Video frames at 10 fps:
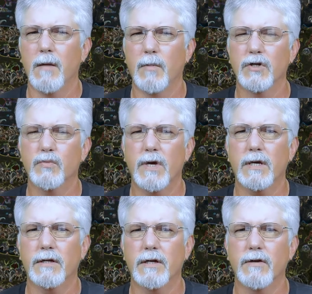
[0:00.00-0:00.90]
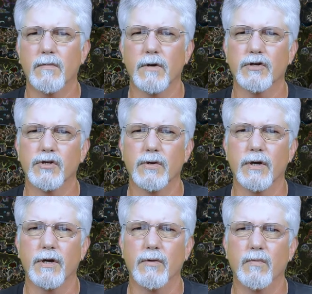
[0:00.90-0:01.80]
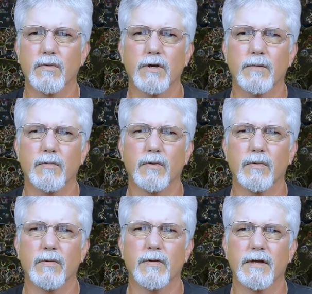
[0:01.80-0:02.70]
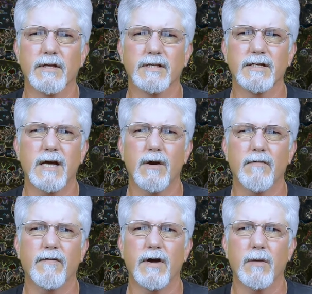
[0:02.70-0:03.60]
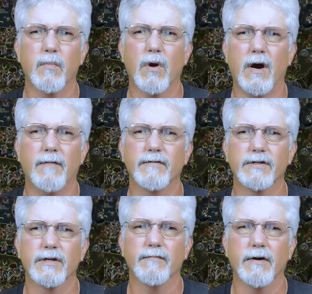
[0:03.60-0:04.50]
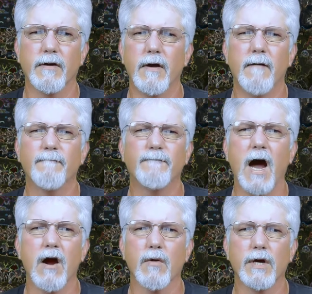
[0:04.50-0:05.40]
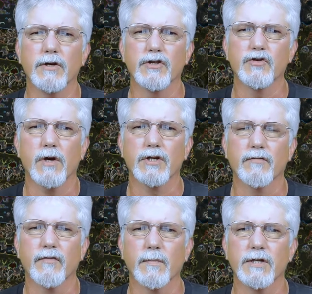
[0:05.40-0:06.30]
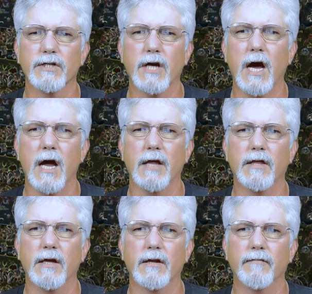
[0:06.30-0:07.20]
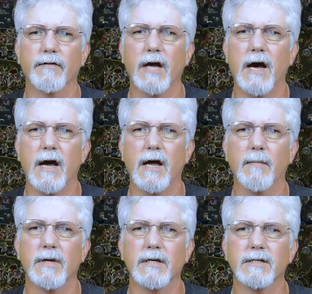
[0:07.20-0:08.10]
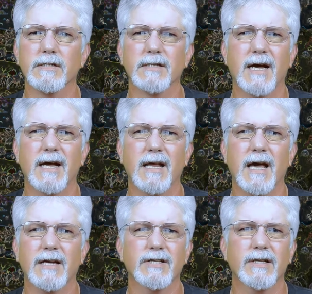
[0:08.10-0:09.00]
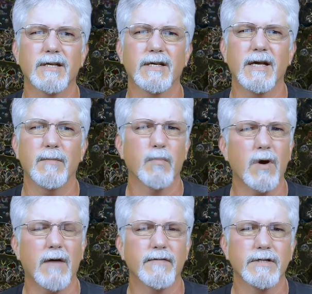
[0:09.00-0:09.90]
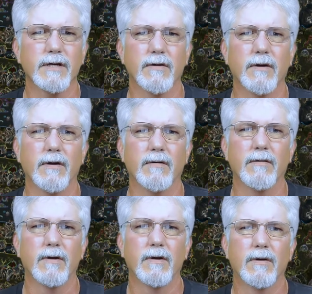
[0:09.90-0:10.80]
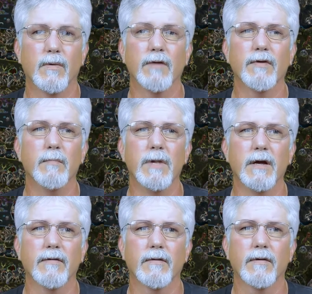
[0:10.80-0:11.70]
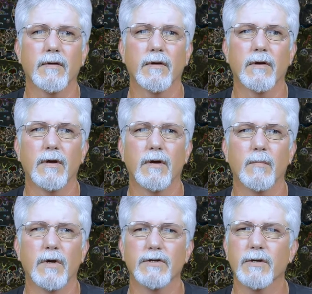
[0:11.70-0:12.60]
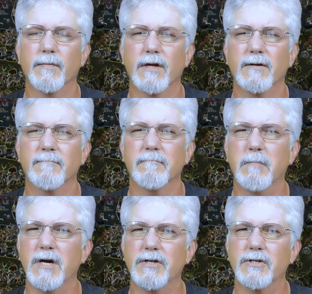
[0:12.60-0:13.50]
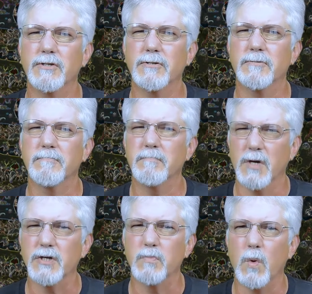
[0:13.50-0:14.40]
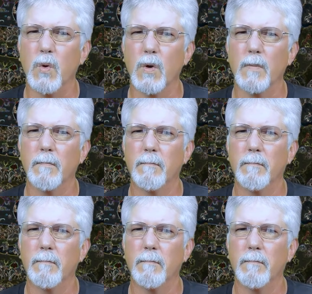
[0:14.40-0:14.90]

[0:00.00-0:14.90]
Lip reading: But as we continue our journey, you will come to learn that this terrifying prophecy of a fiery destruction from the sky at the end of time is not actually a prophecy at all, or even myth, but is something much, much more.